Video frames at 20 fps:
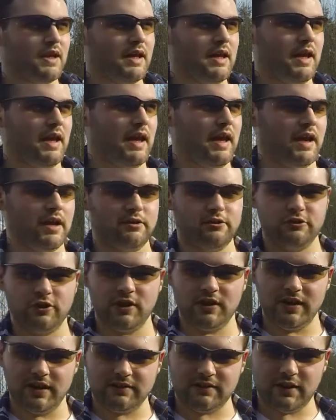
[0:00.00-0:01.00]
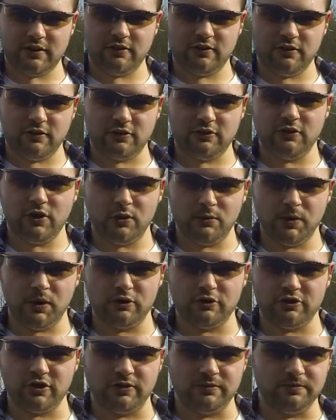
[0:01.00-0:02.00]
and try to get these in slow
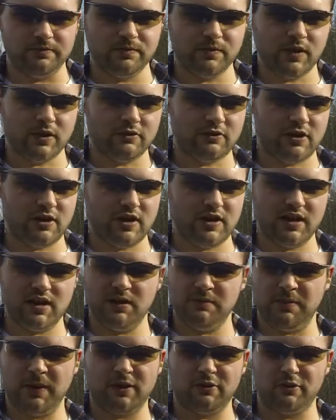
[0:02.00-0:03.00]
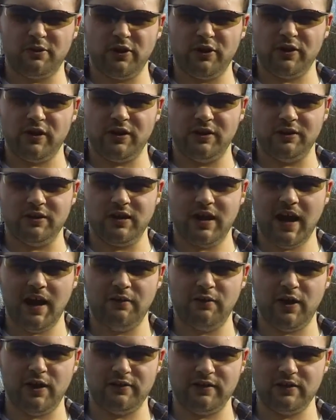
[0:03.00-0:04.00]
motion so you can get a better look on how
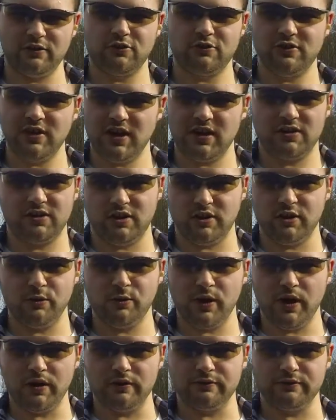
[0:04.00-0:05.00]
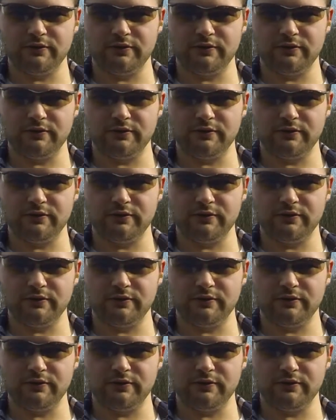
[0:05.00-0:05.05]
long these are taking to go off.